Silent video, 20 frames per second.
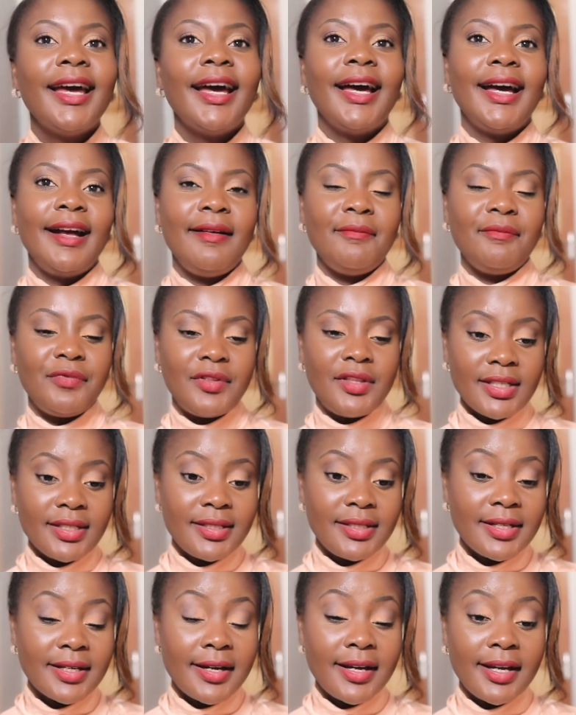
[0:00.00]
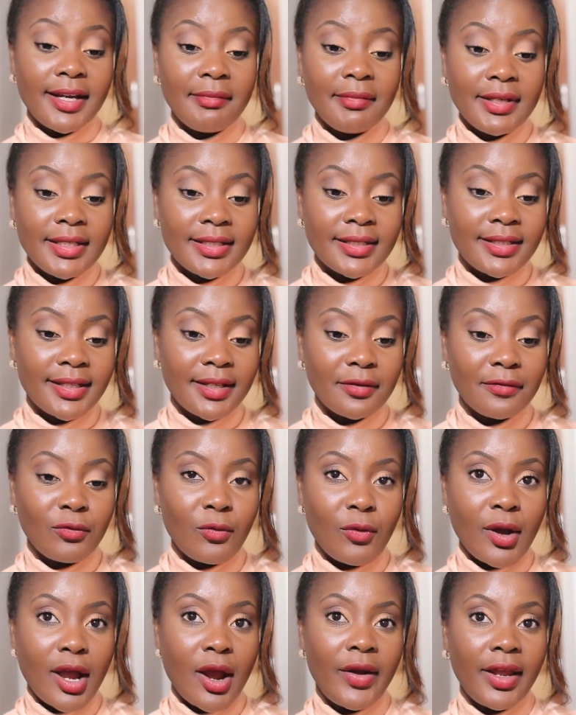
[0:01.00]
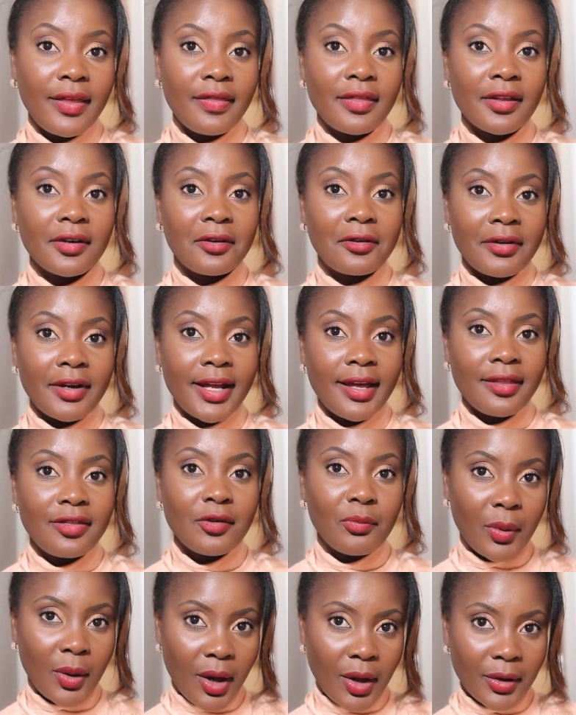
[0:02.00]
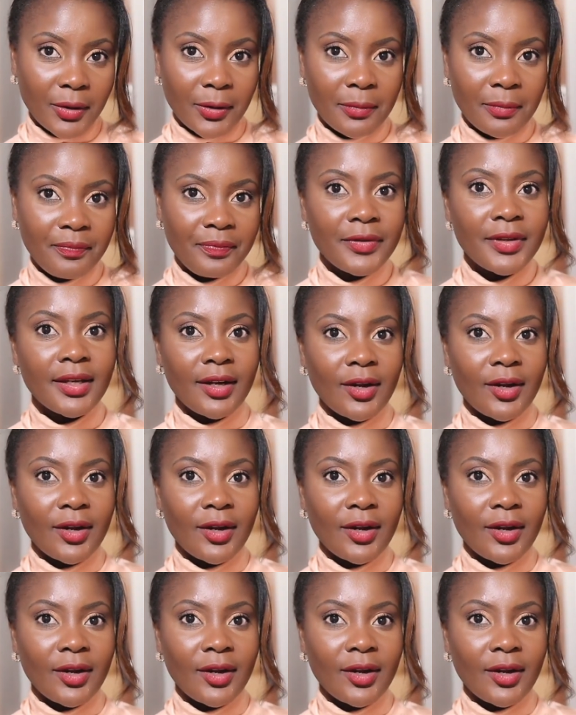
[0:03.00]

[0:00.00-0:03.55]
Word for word: Um, this time, instead of wearing the gray at the bottom,